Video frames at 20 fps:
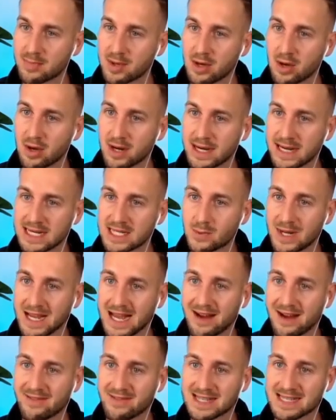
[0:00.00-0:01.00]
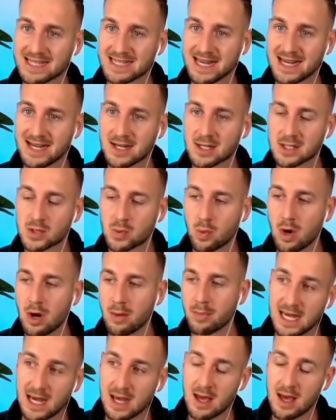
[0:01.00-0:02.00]
not least, we have Sync
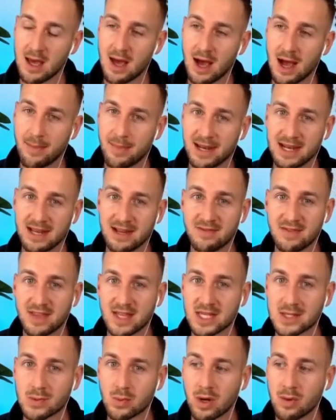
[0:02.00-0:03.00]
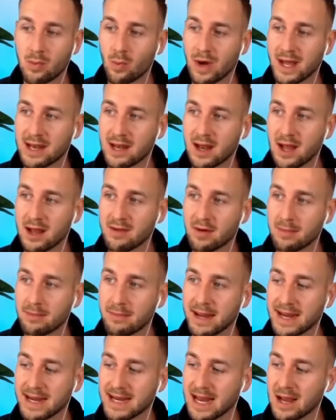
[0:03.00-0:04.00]
Swap. I believe this one went live on
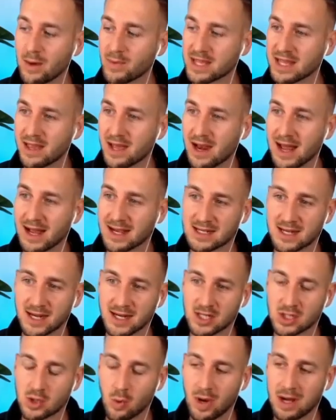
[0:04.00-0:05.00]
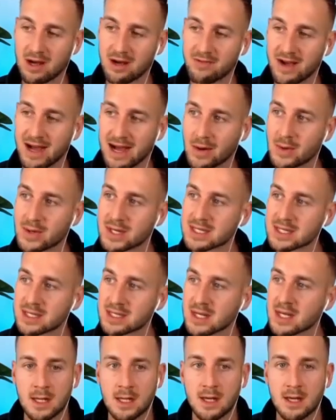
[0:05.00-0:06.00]
mainnet within the last like 12 hours.
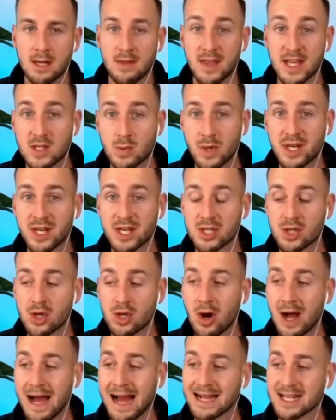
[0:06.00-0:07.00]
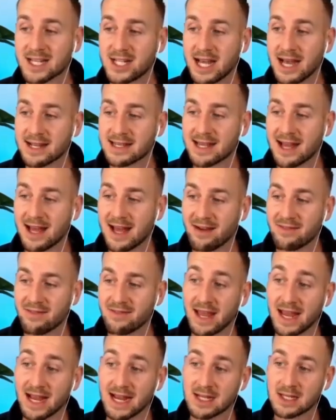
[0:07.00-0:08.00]
This one does not as yet have
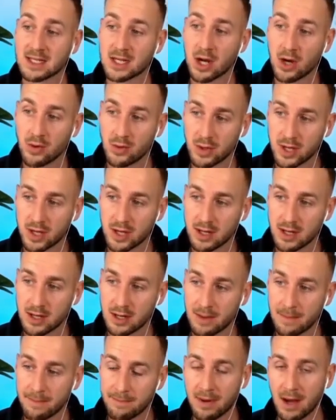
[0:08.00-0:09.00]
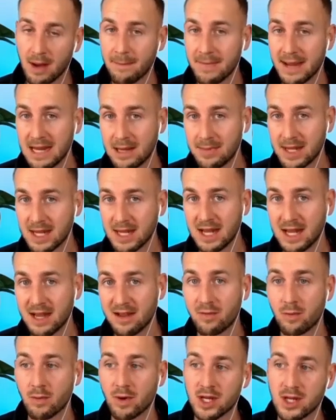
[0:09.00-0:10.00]
a token, but maybe
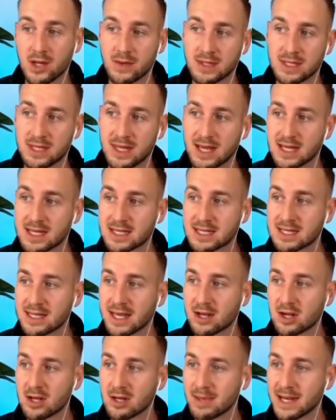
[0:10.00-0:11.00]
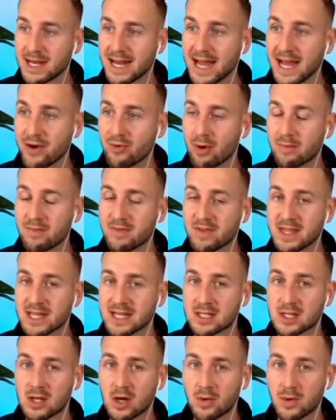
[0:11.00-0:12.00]
if we use this, there could be an airdrop for this
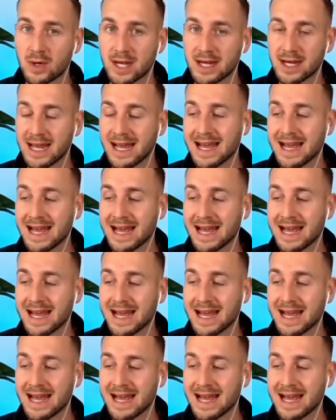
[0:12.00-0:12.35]
token